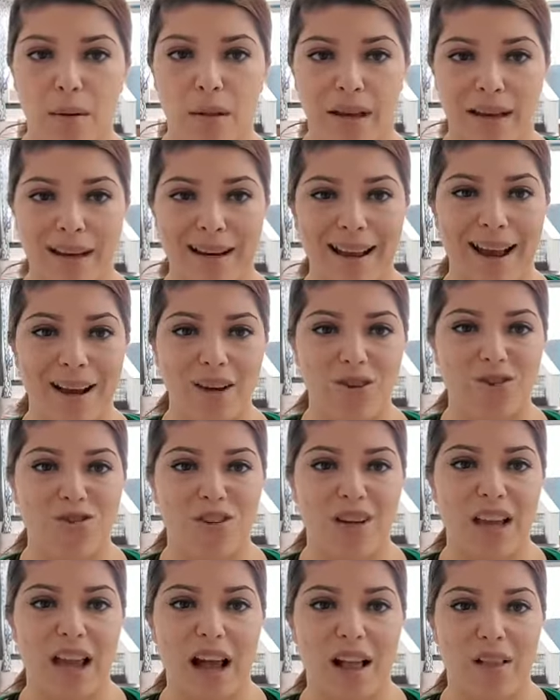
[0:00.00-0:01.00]
like an extra
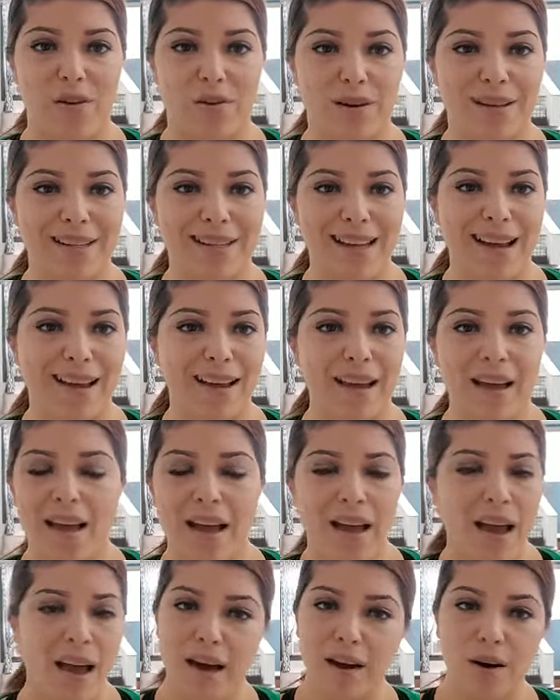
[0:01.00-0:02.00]
calorie day.
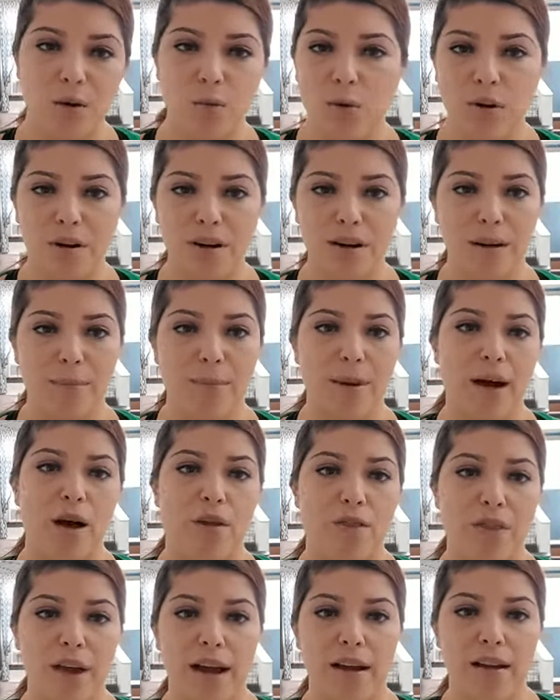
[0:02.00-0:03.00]
I don't worry
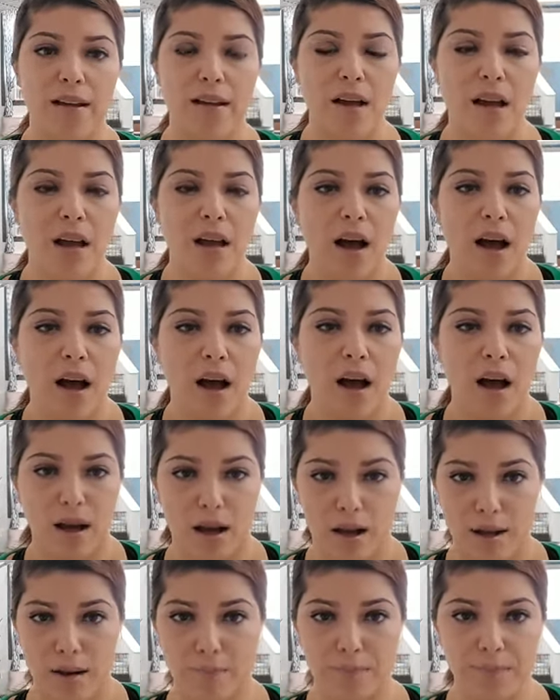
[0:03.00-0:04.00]
about that.
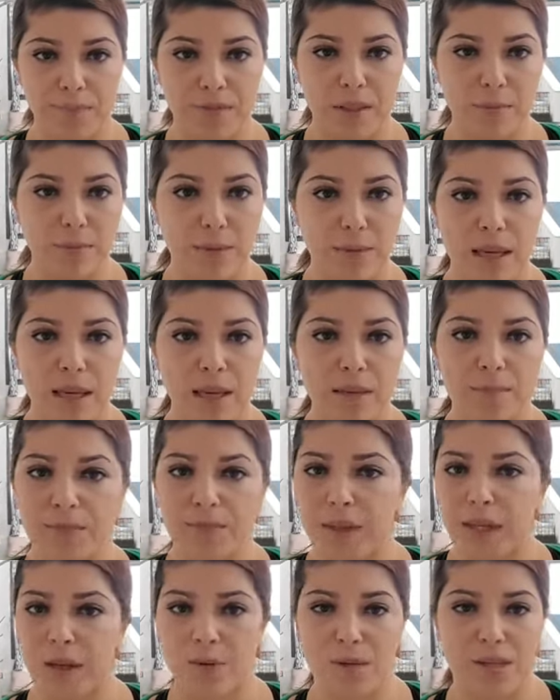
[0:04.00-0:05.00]
Um, to me,
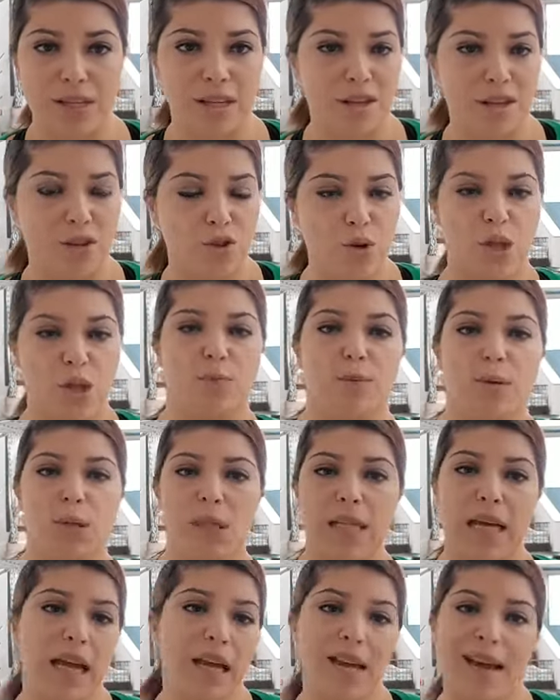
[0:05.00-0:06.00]
it was an enjoyable
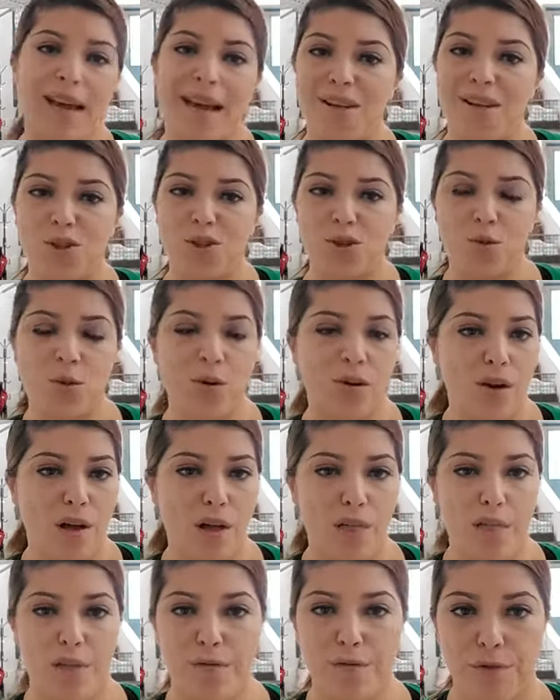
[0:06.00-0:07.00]
day. I enjoyed
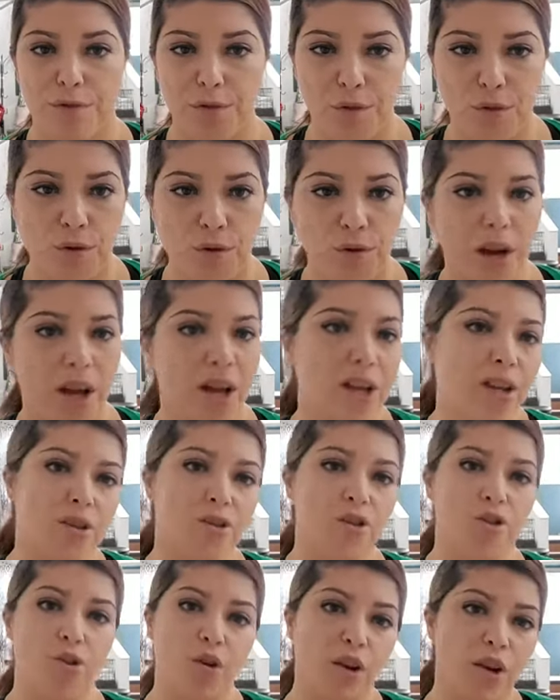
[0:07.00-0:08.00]
all the food. I
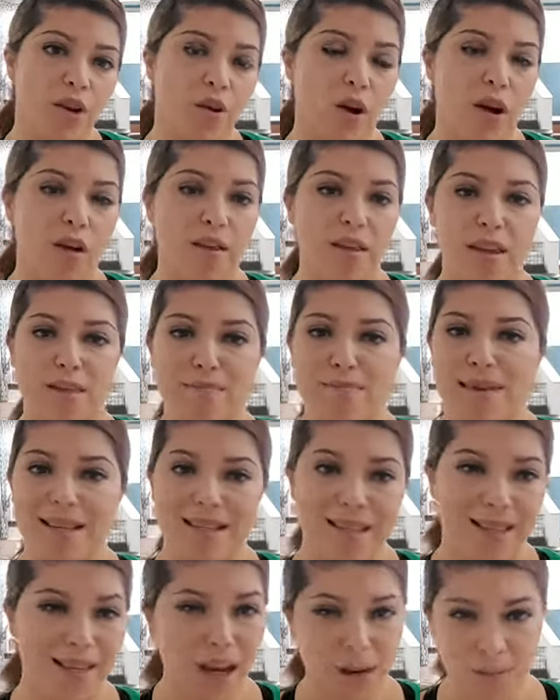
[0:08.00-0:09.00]
enjoyed all the
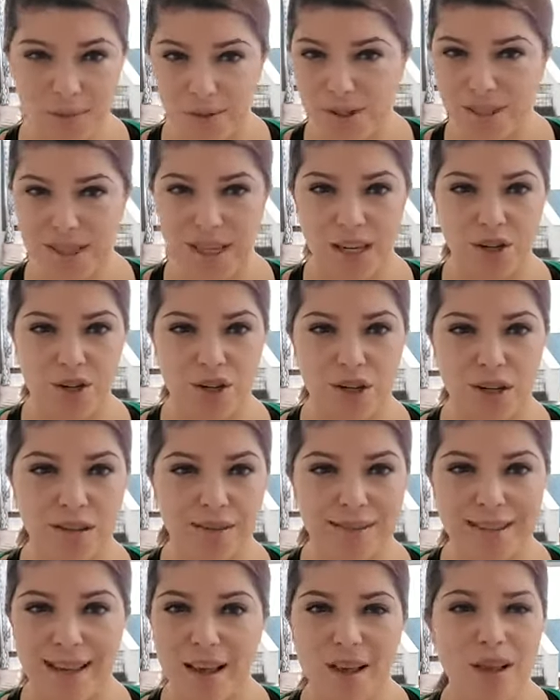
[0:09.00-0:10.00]
amazing conversations.
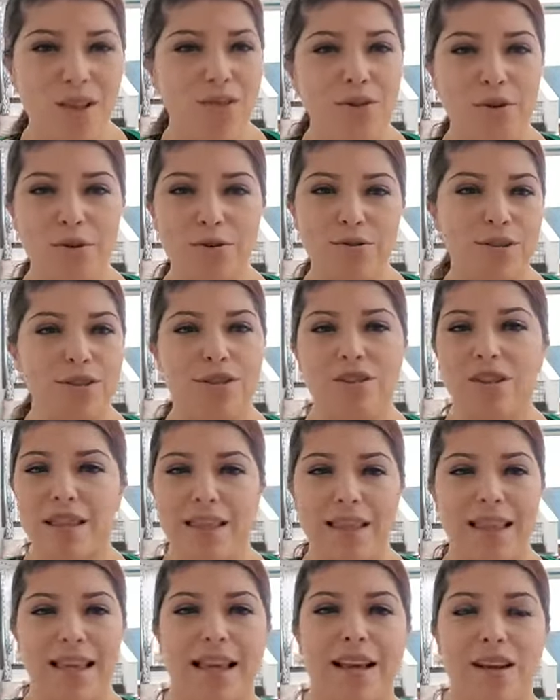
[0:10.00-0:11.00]
Those are the
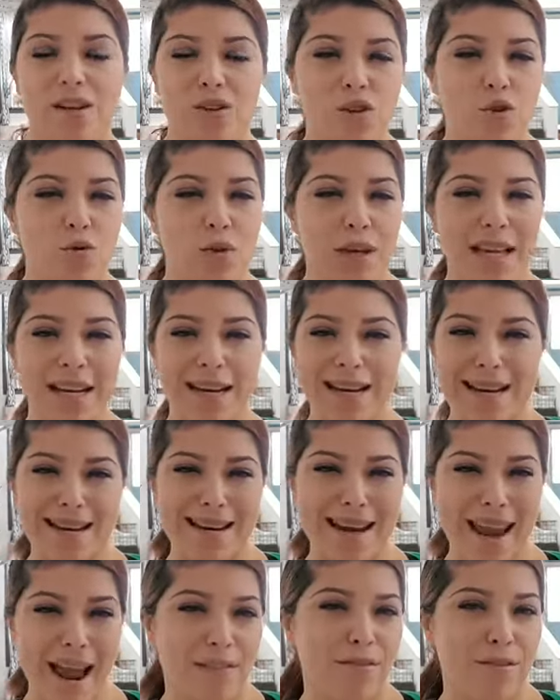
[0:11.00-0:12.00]
things you can
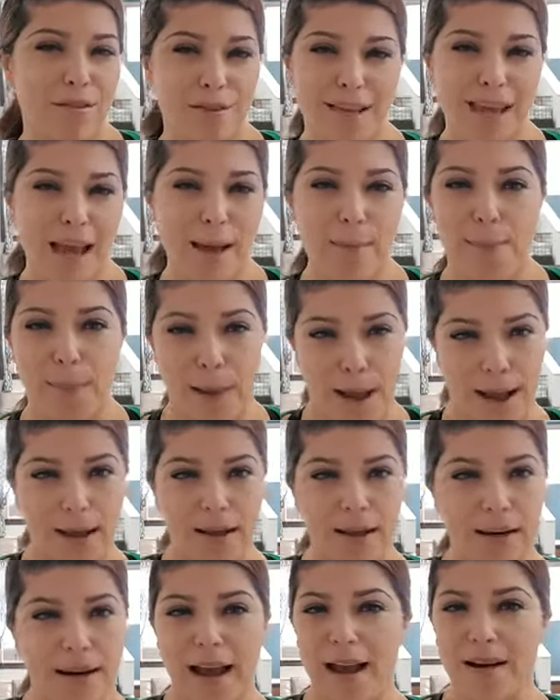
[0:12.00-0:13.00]
never get back.
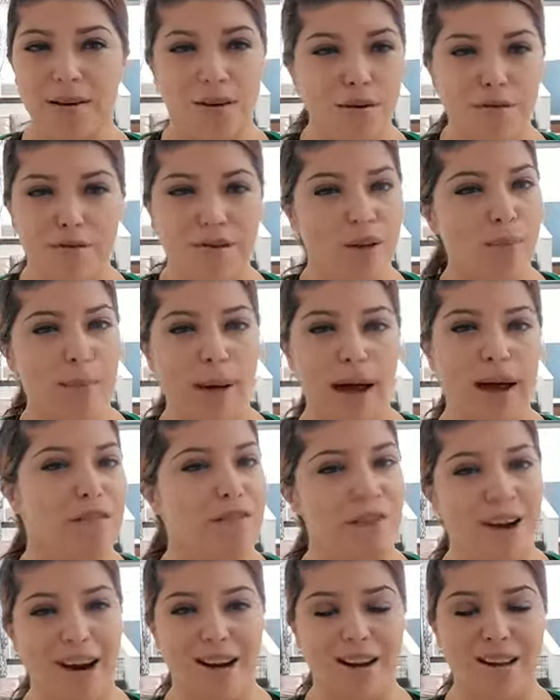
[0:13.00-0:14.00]
And I don't feel bad
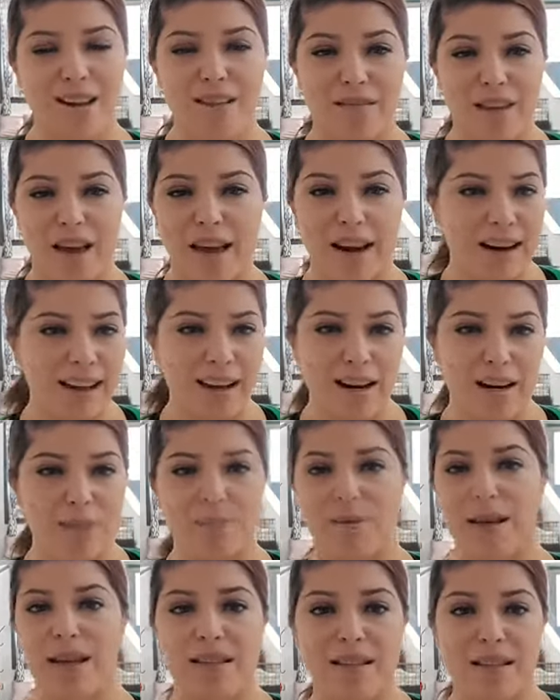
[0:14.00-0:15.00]
for any of that. I had an
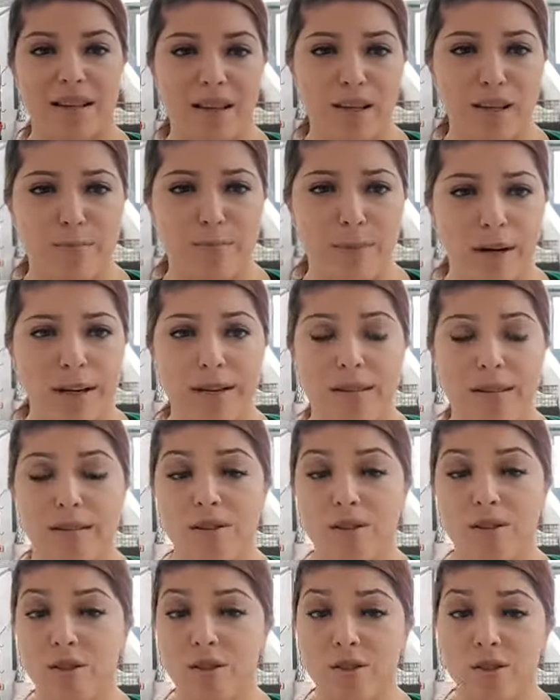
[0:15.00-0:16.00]
amazing experience.
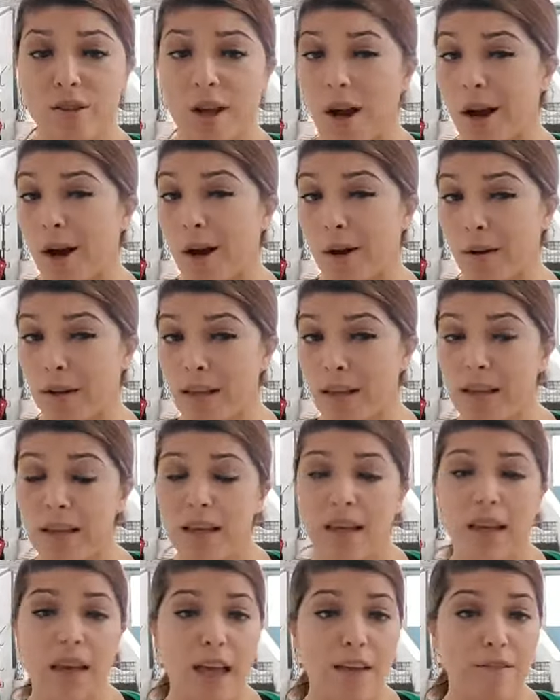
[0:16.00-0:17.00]
So
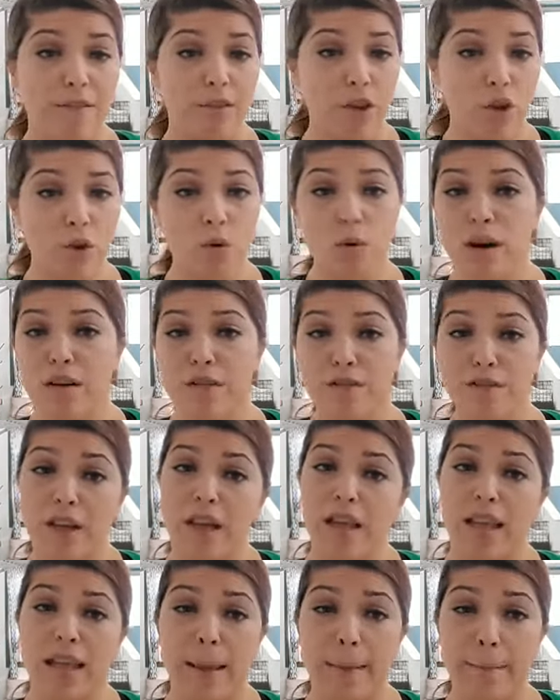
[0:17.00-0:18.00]
if you are
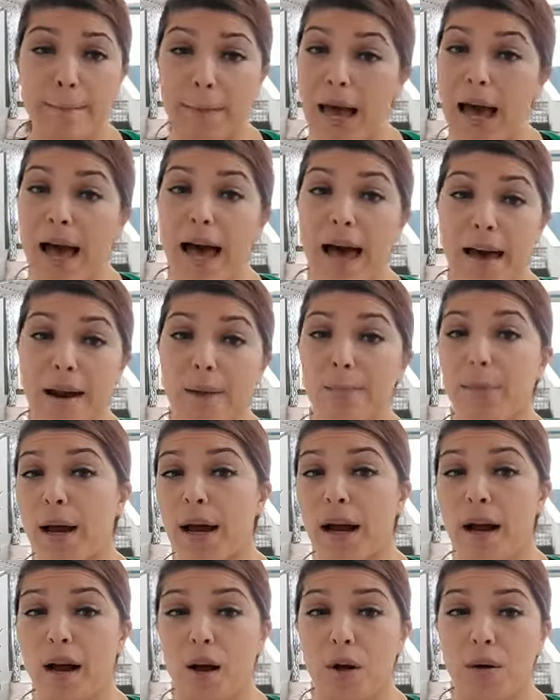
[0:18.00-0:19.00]
feeling bad
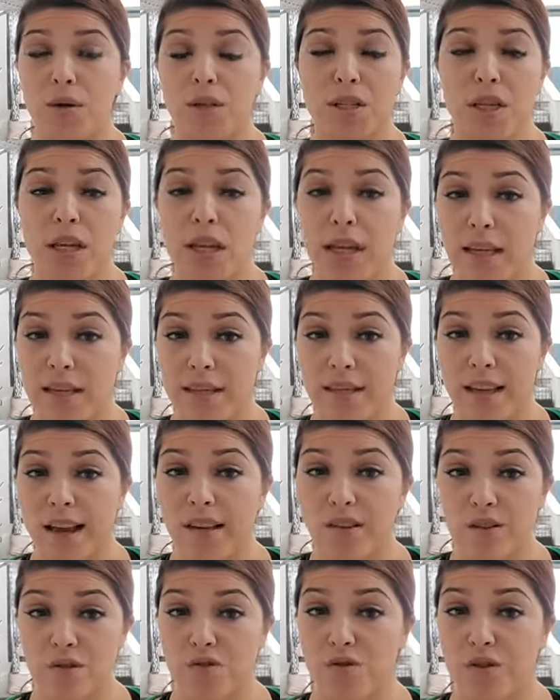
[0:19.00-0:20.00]
about
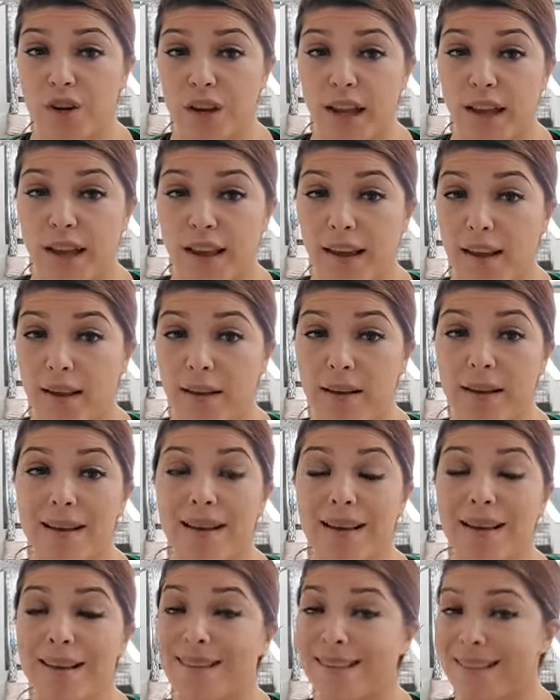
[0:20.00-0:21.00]
yesterday,
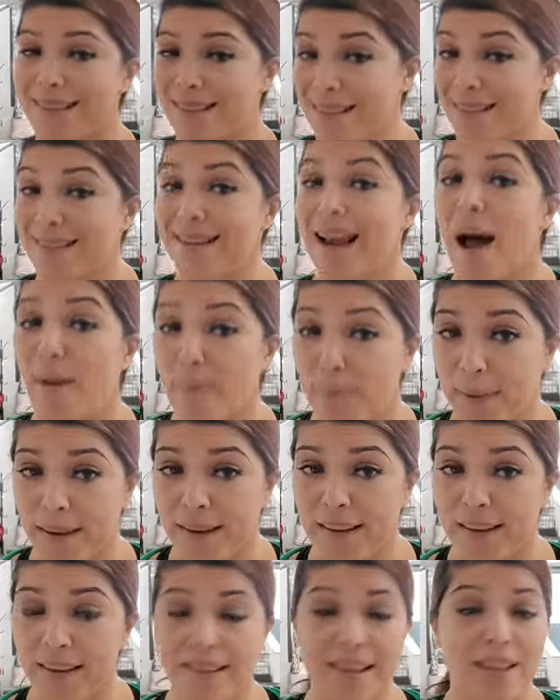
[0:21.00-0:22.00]
stop
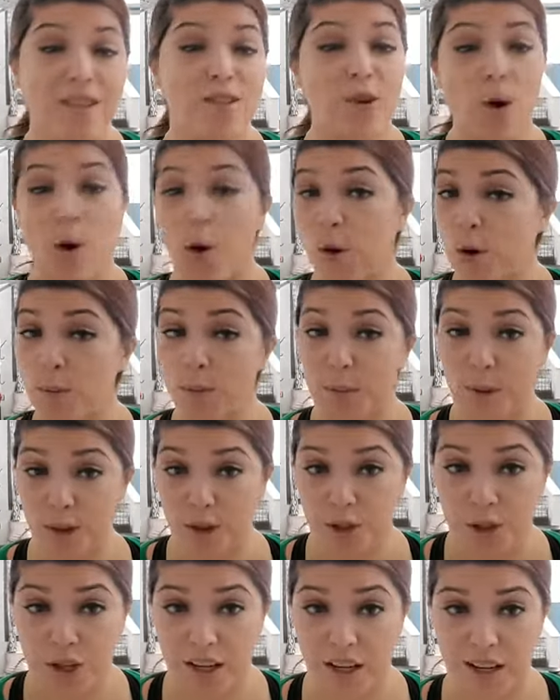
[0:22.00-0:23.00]
it. That's total
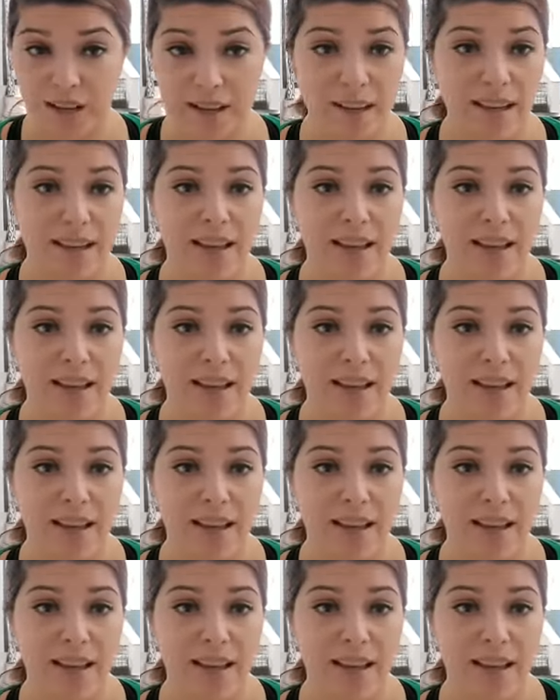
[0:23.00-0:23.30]
bullshit.